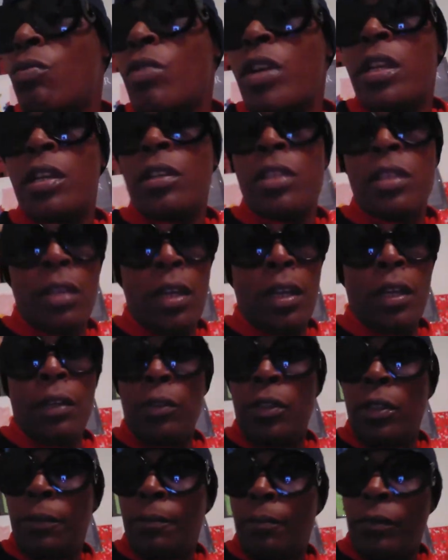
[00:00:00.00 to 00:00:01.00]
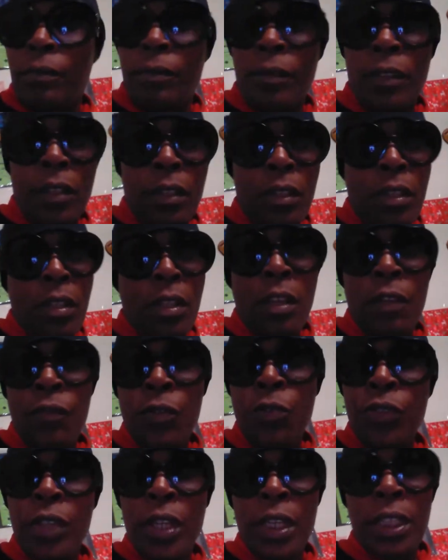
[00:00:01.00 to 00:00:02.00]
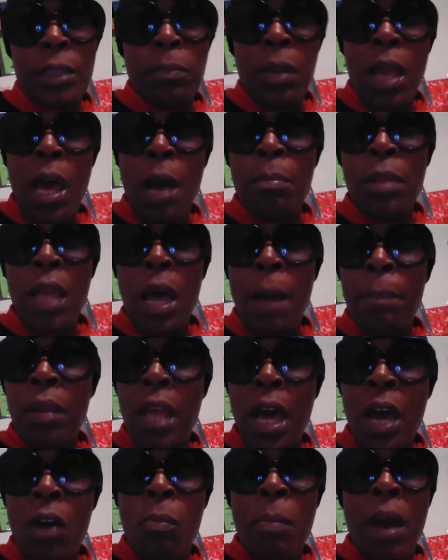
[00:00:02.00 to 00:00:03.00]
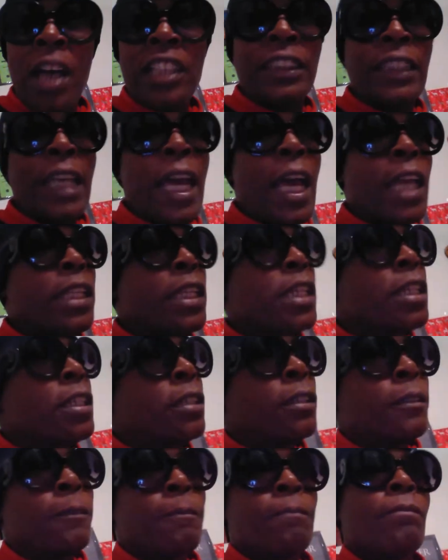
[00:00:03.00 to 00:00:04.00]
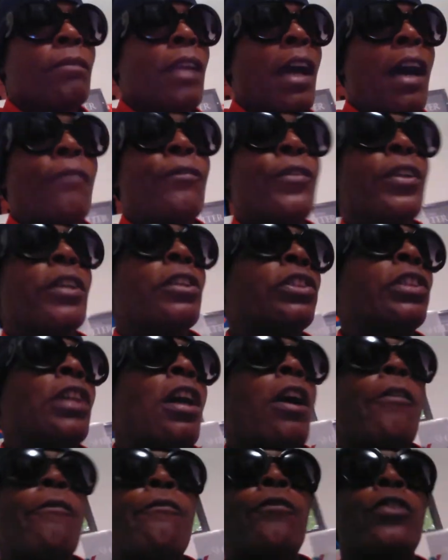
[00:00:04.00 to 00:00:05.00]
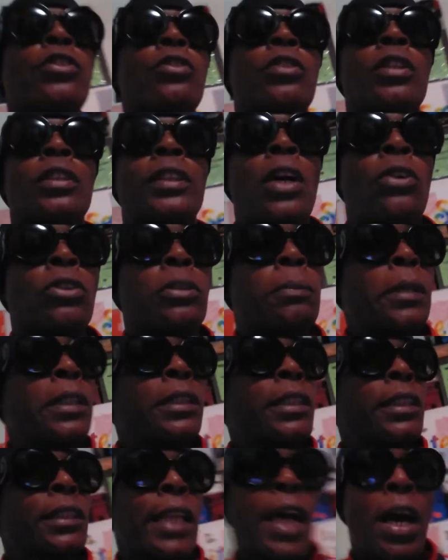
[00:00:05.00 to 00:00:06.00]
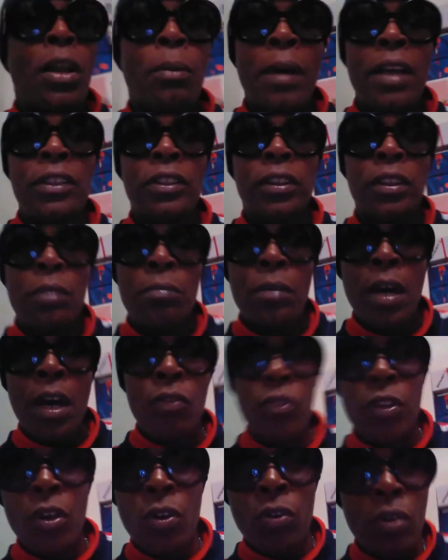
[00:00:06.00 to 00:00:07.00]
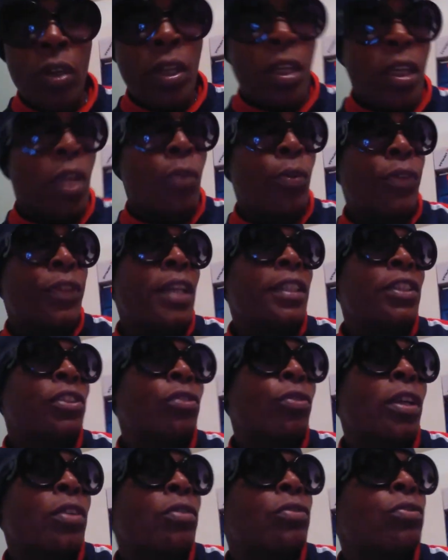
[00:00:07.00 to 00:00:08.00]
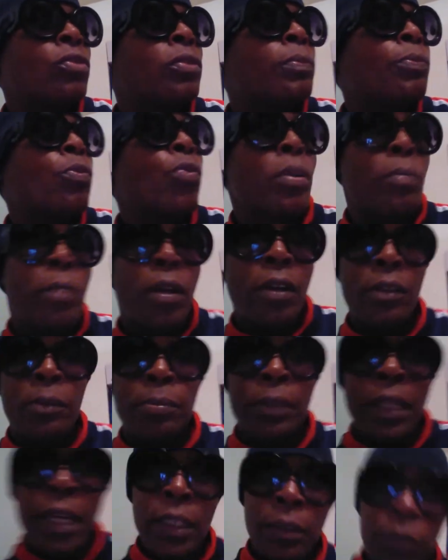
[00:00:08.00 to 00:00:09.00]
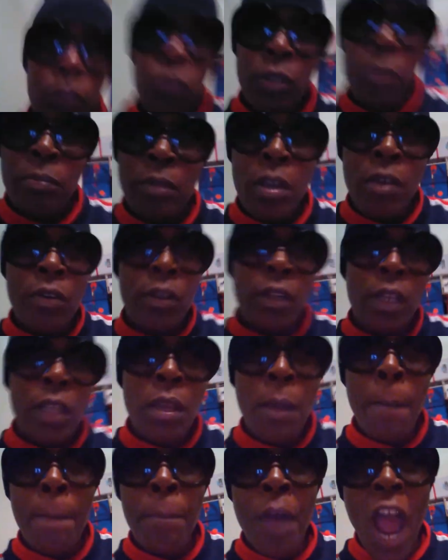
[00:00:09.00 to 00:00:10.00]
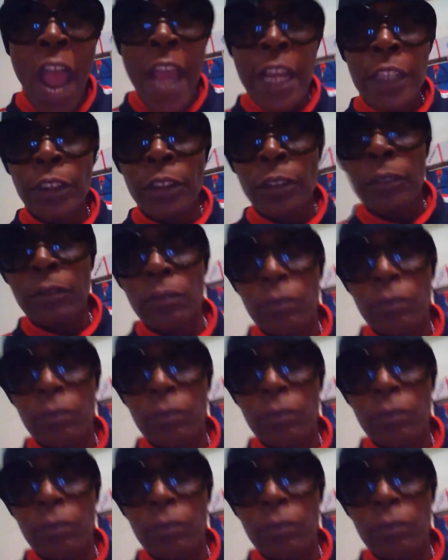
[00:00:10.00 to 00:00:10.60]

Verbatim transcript: with it. If you think it's blah, blah, blah on my side, nigga, I feel sorry for you because I don't speak this loud about something I don't know. And with that, this your ghetto news reporter, Marion Dash, Twitter, Marion Lee. Peace!